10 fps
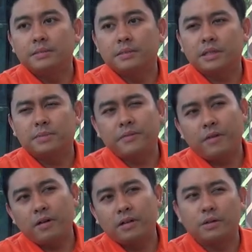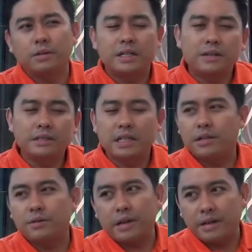because before the hotel was
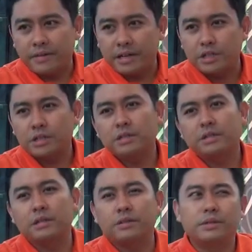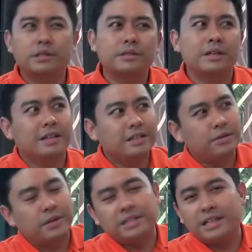under renovation and
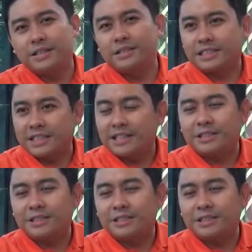the residence is under